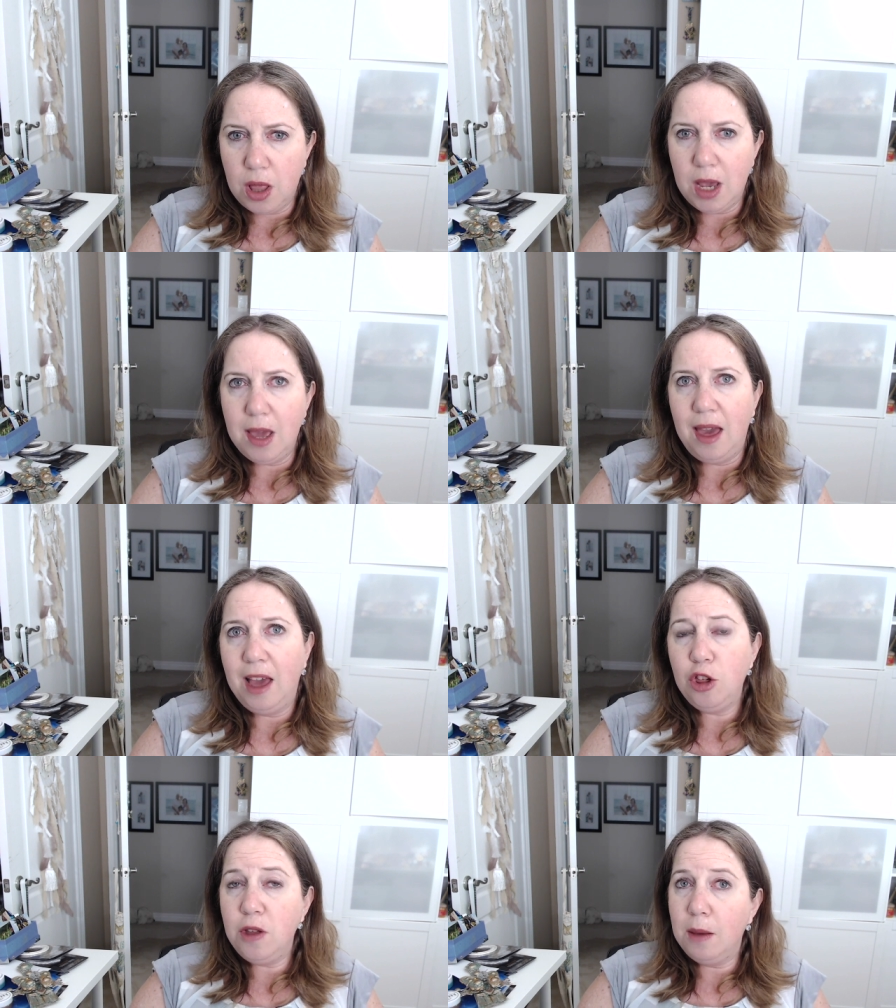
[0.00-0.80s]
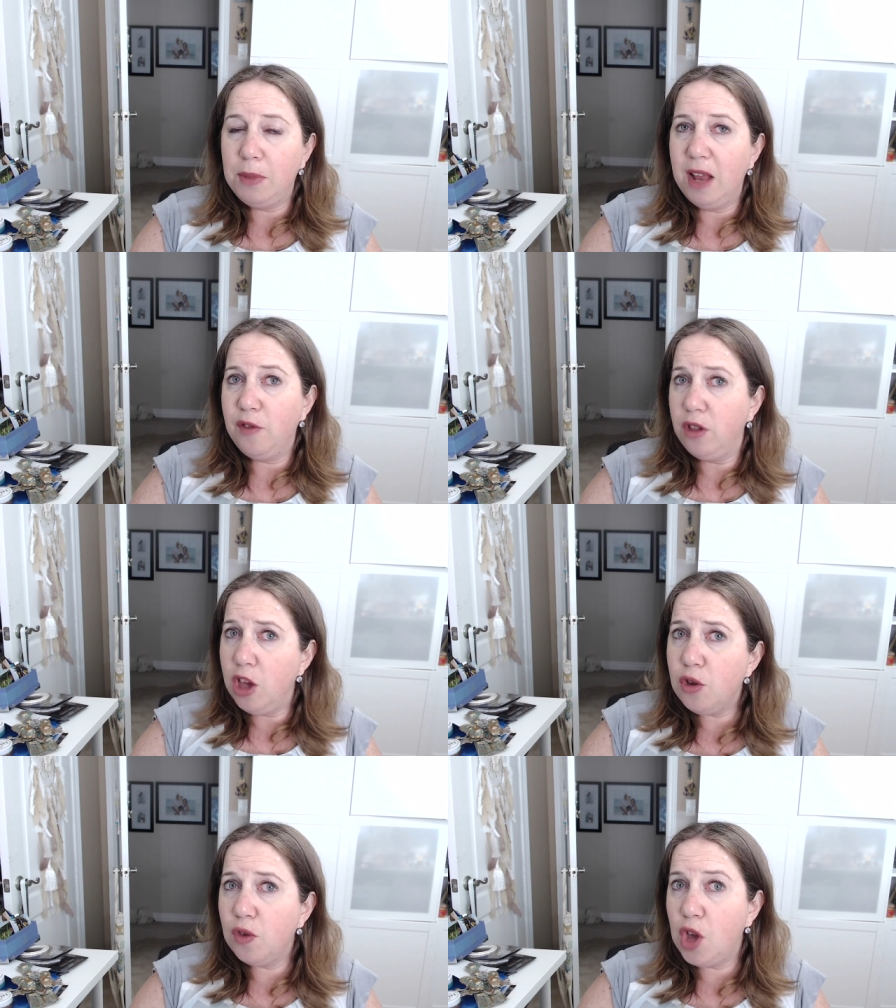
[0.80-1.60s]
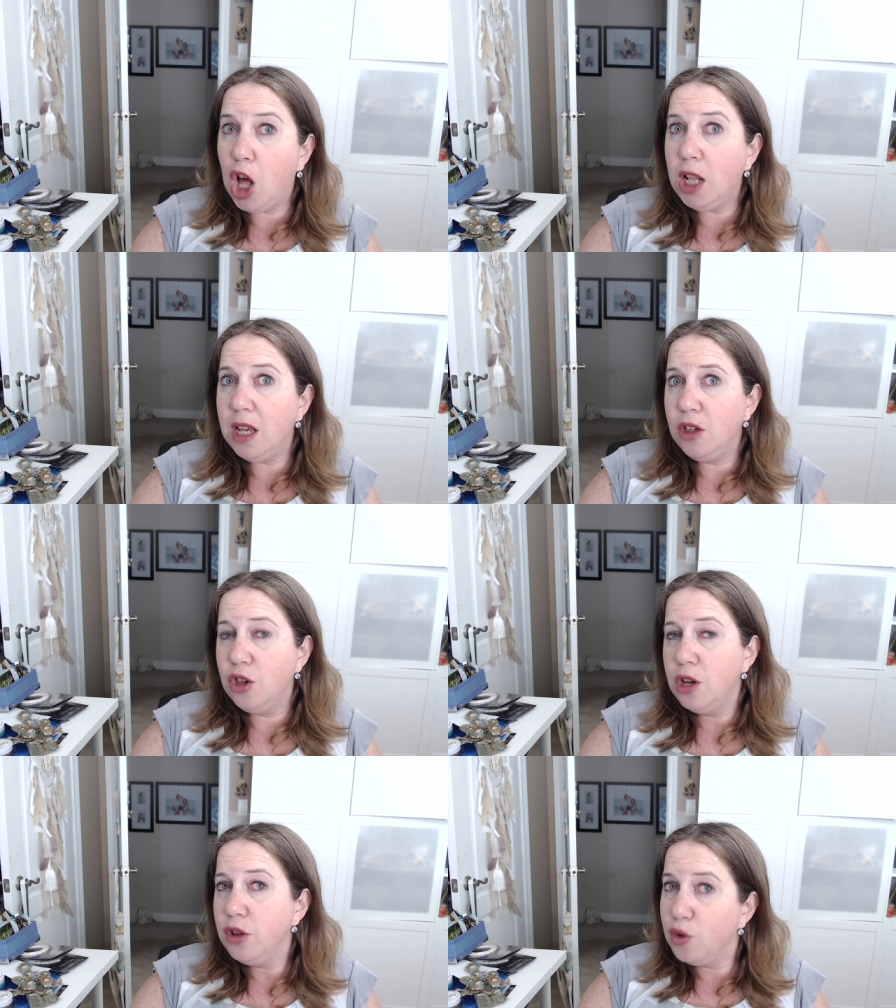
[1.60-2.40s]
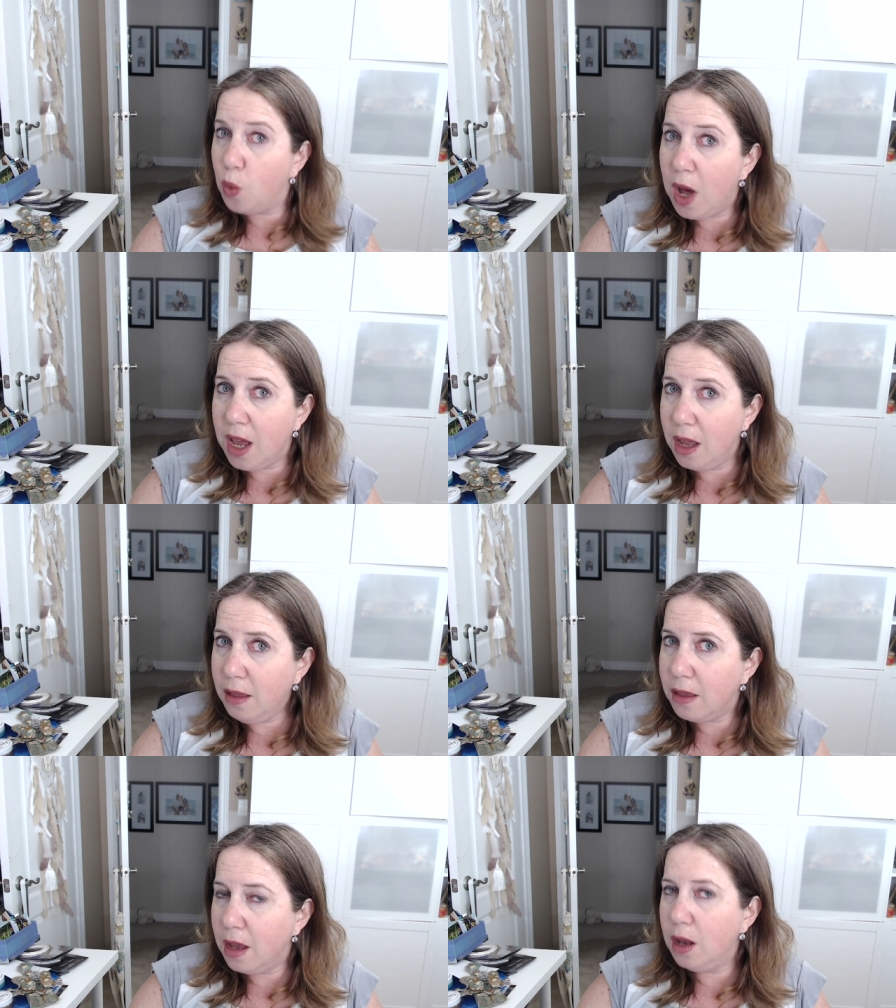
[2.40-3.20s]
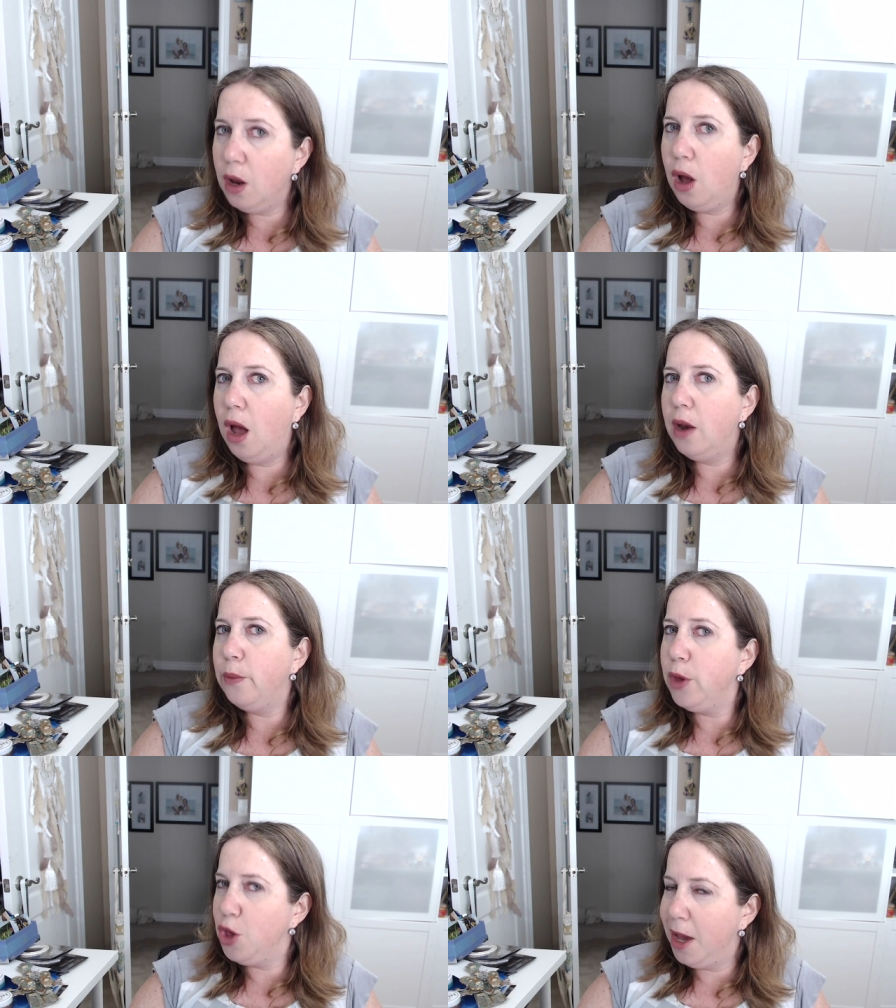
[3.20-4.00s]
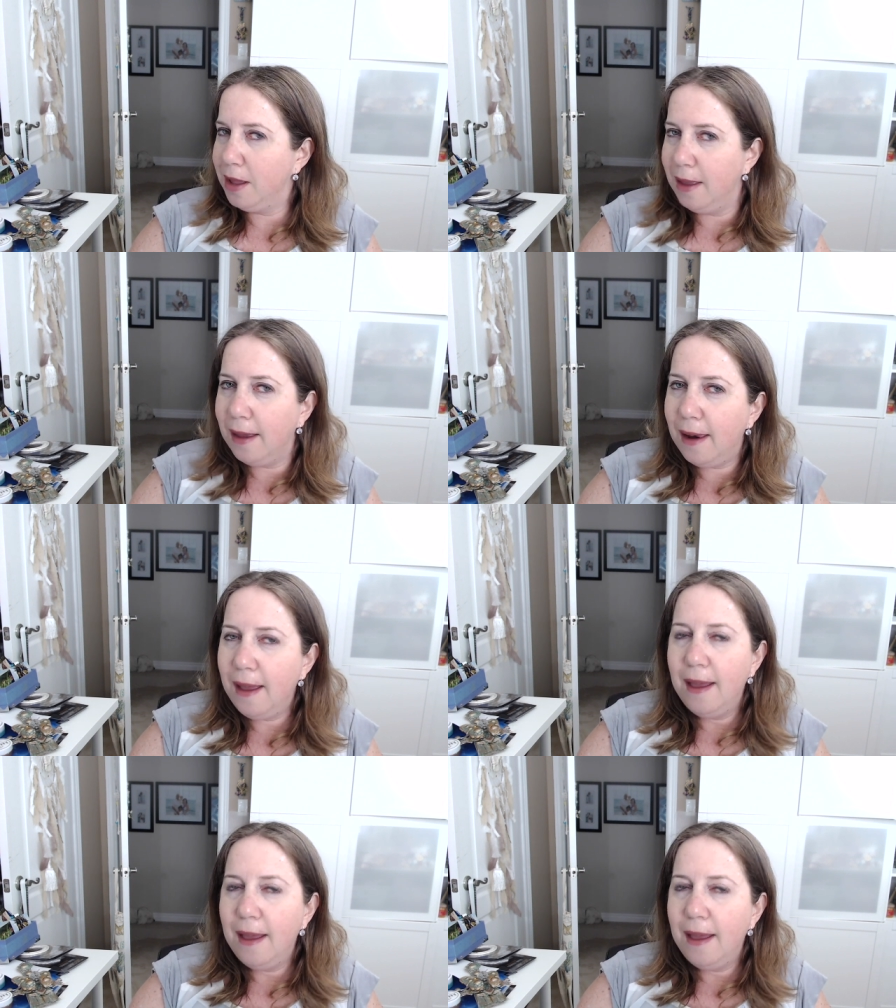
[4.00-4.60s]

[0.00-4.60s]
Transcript: Like I actually applied for teachers college twice and got rejected.